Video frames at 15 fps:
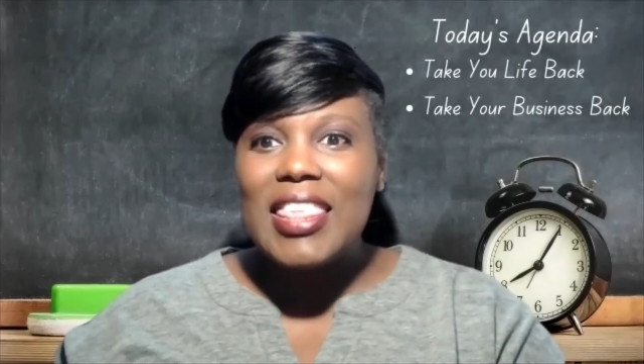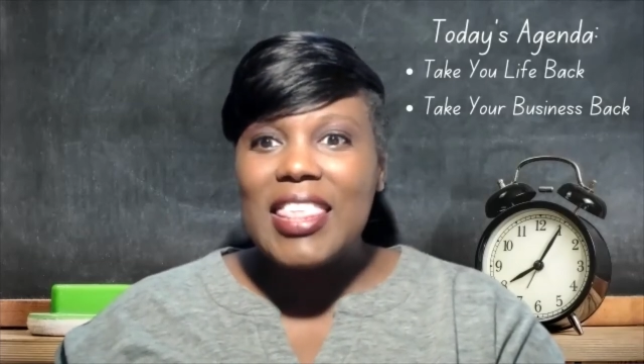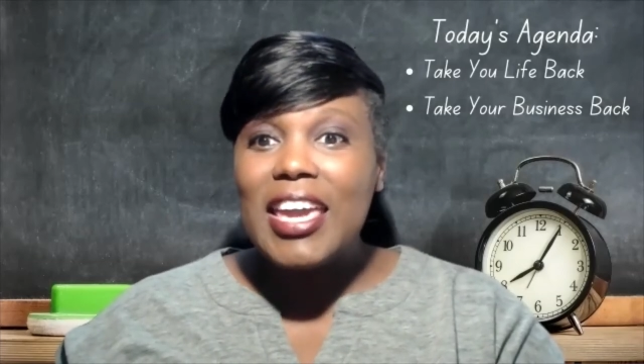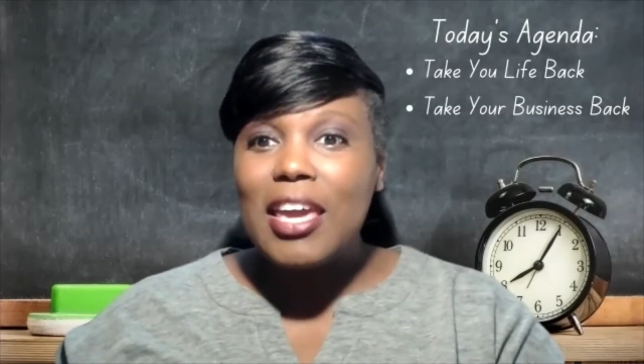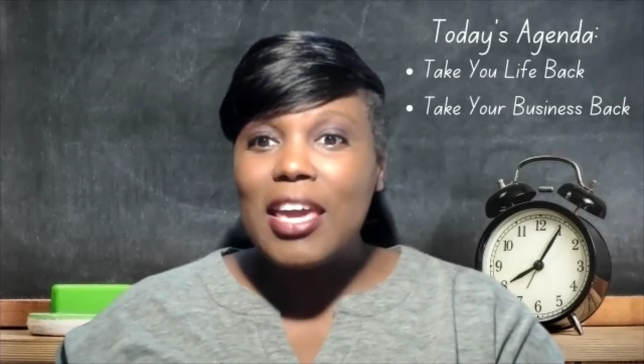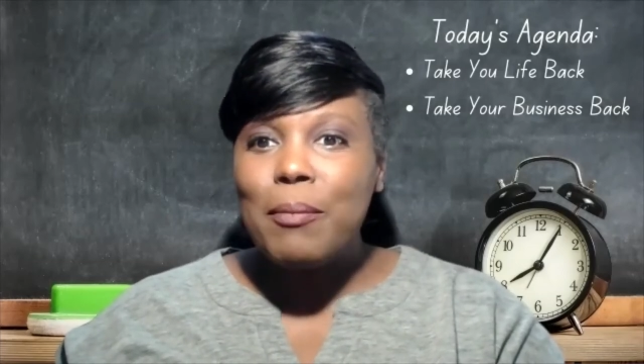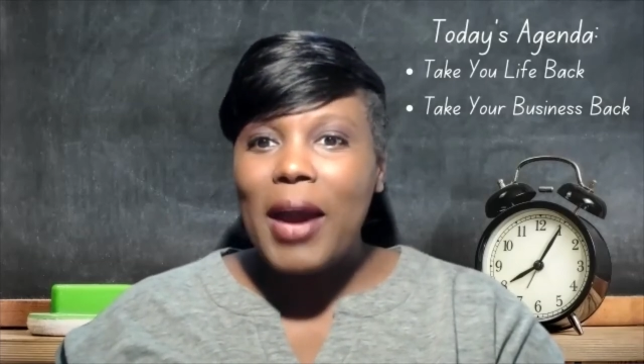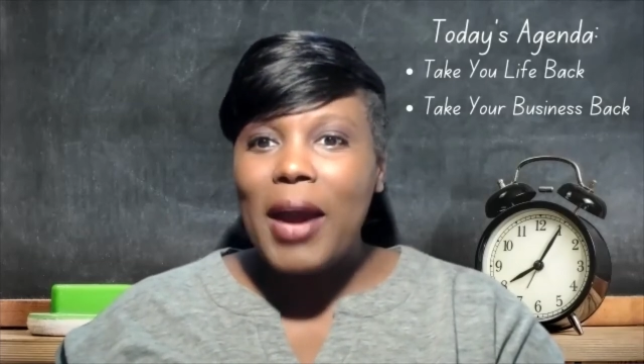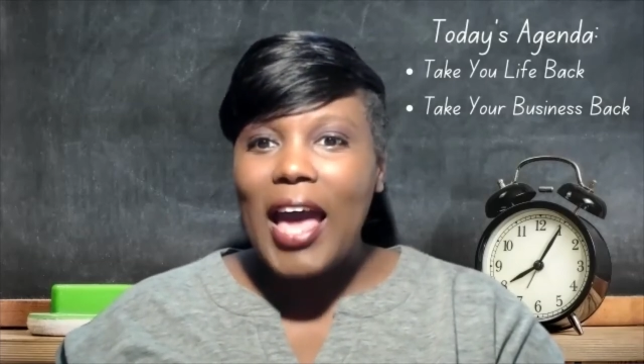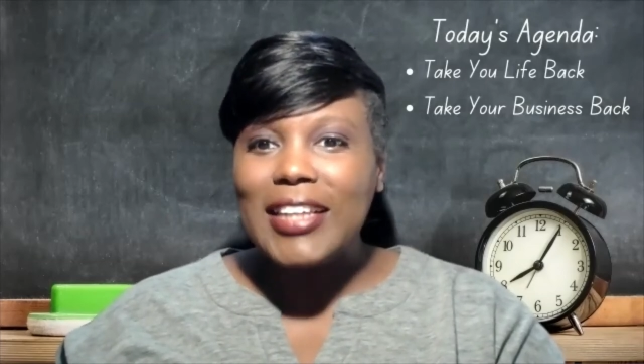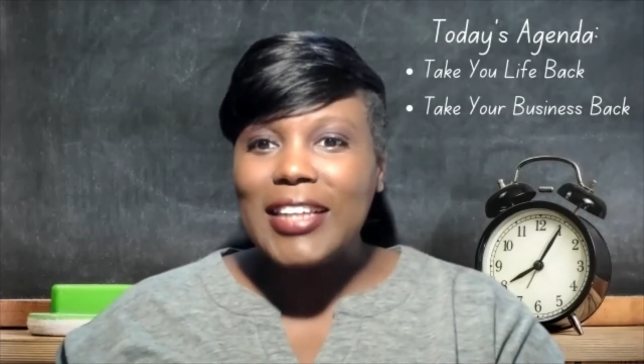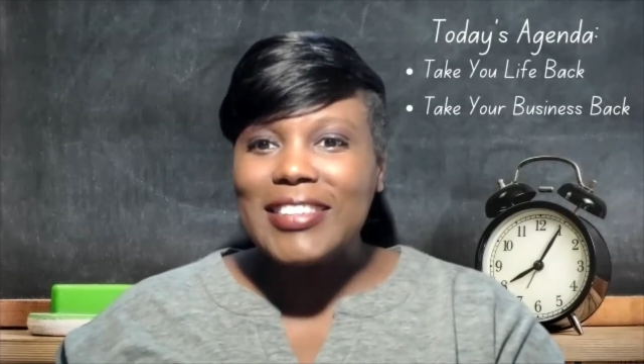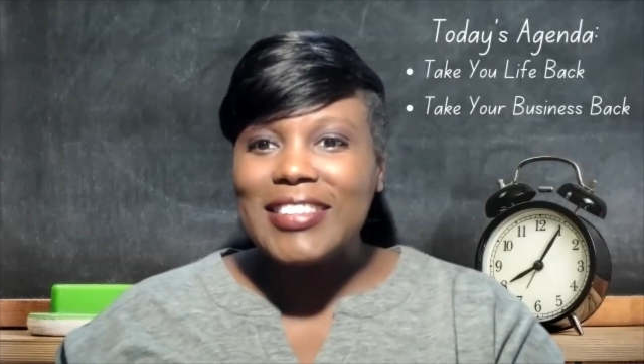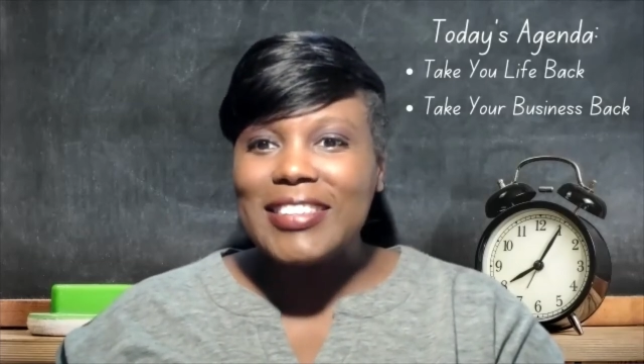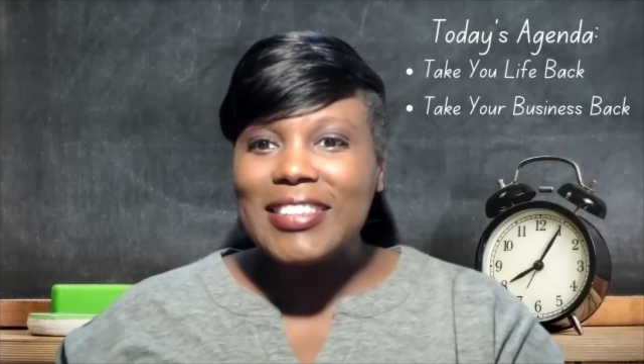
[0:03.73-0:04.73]
Thinking
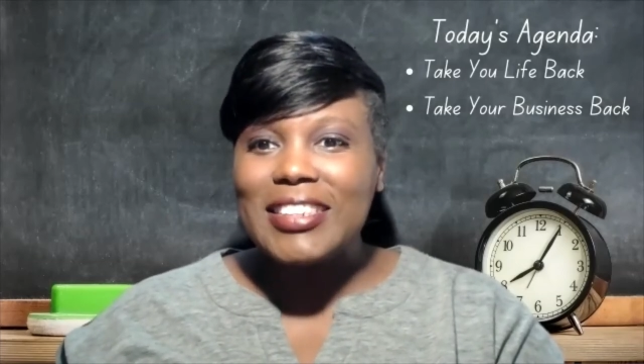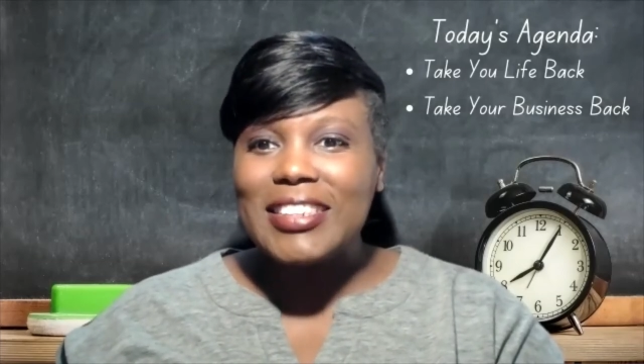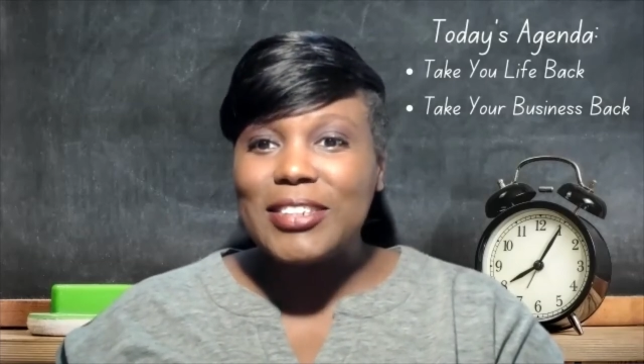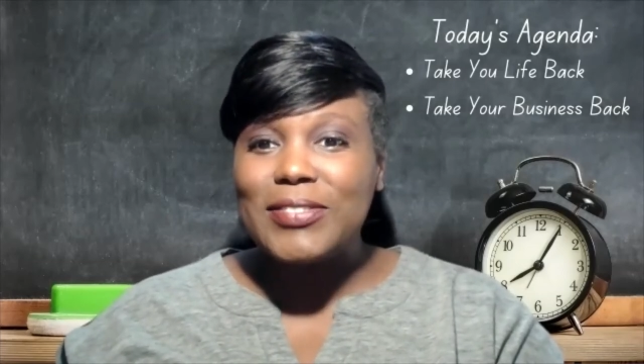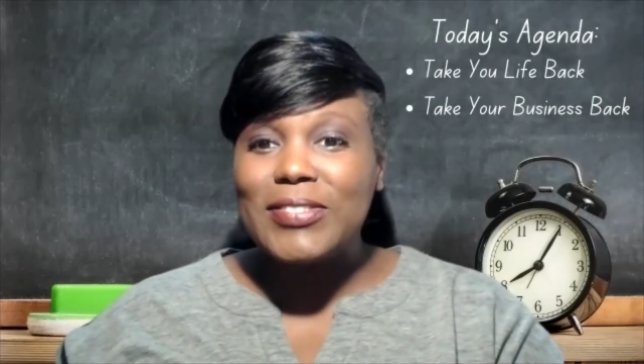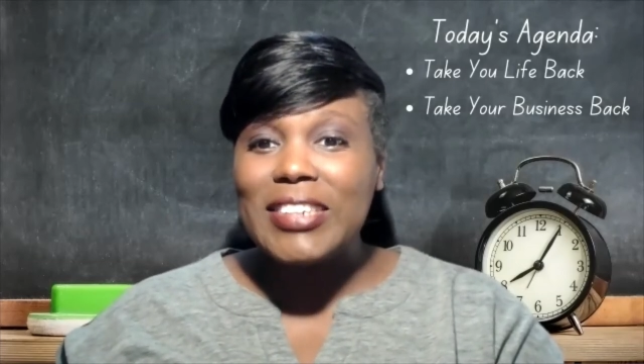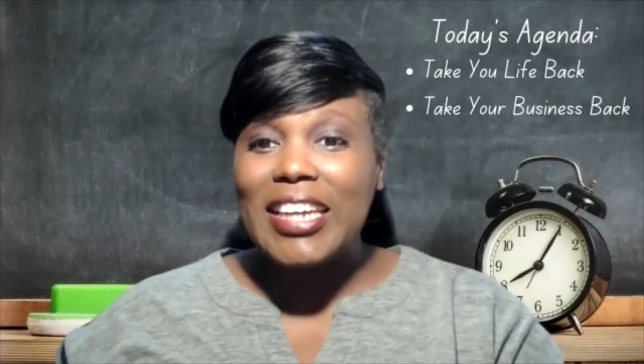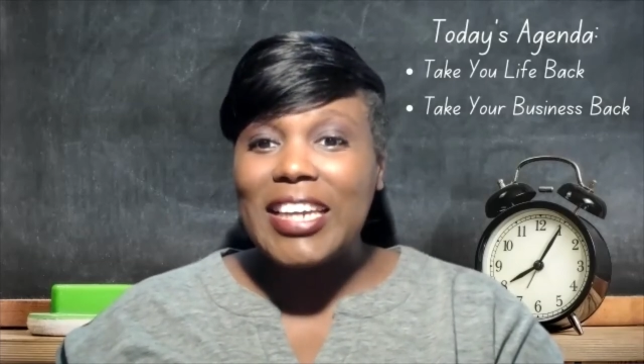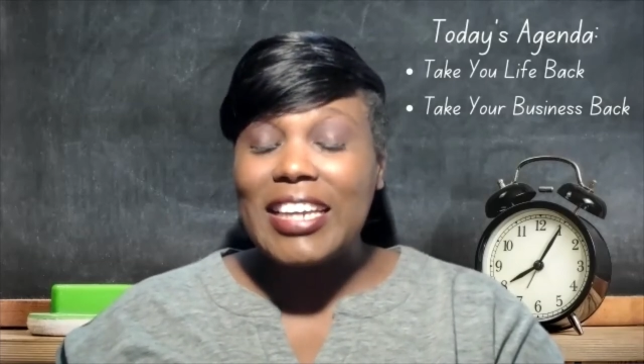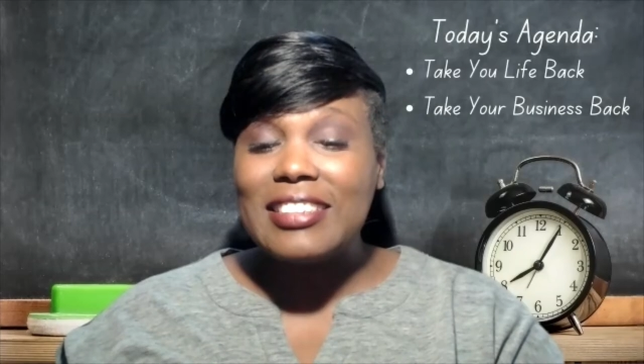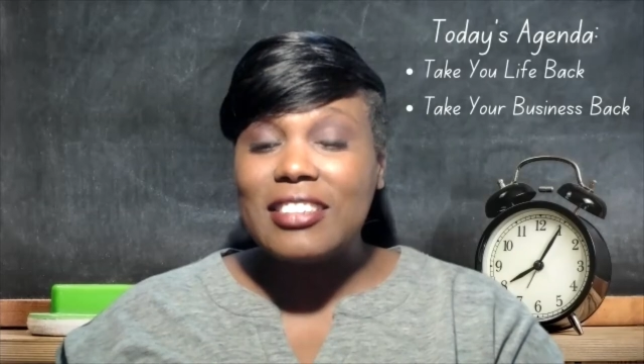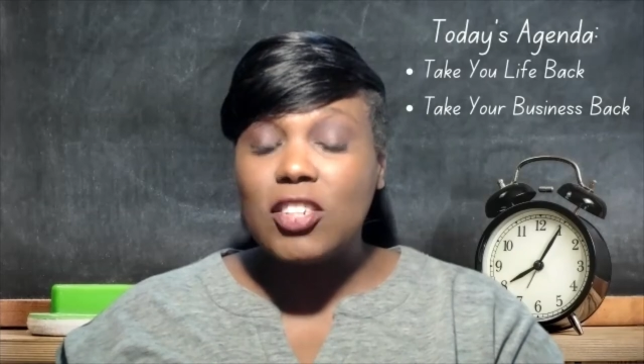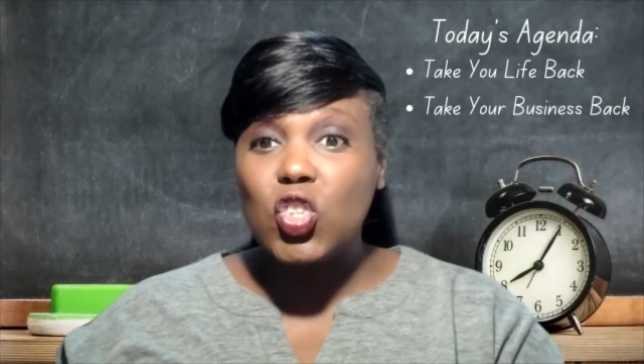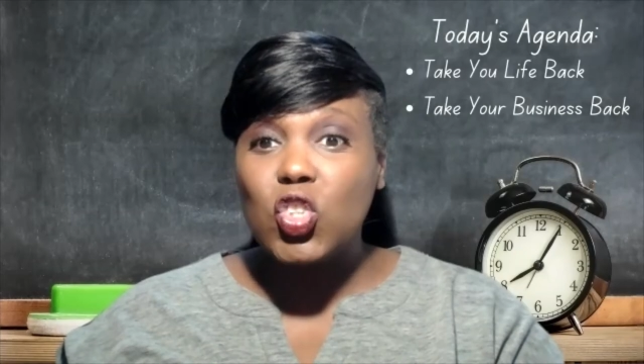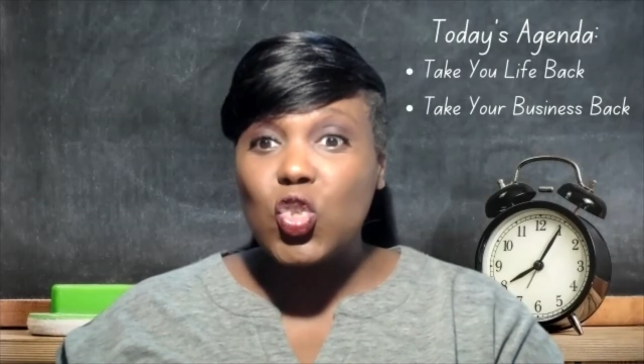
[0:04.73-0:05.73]
positive is a